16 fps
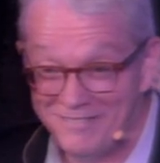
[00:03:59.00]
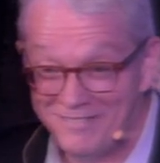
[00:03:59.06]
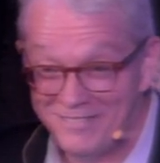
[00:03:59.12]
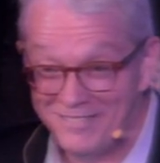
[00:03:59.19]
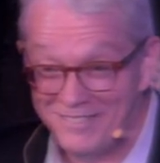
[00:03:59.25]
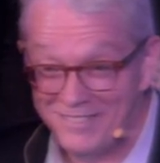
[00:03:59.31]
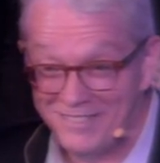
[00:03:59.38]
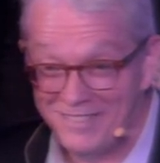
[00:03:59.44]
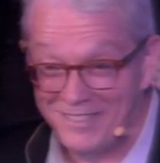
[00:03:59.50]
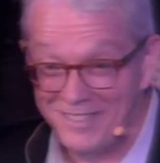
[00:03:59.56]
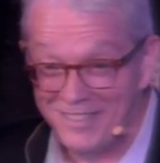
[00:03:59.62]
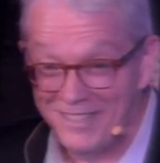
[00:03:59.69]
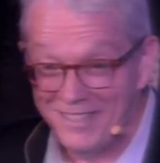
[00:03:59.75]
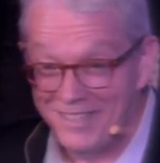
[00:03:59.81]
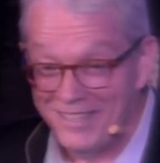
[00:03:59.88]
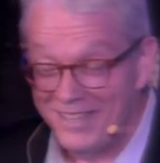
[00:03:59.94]

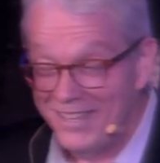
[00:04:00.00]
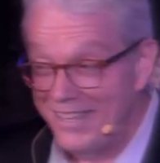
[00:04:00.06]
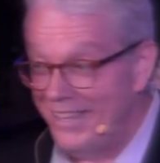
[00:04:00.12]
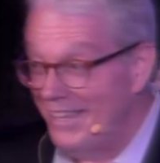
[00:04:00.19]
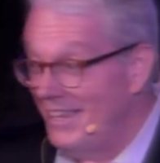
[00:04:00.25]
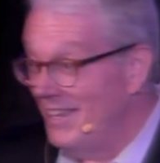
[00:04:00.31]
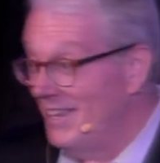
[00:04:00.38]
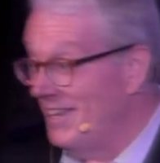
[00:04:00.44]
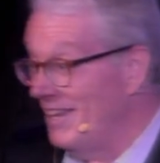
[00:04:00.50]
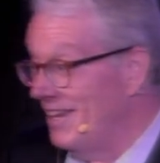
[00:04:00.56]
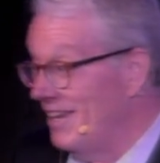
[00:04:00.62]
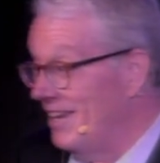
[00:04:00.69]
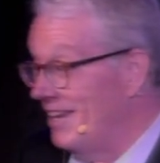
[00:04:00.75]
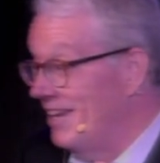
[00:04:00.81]
(no one is talking)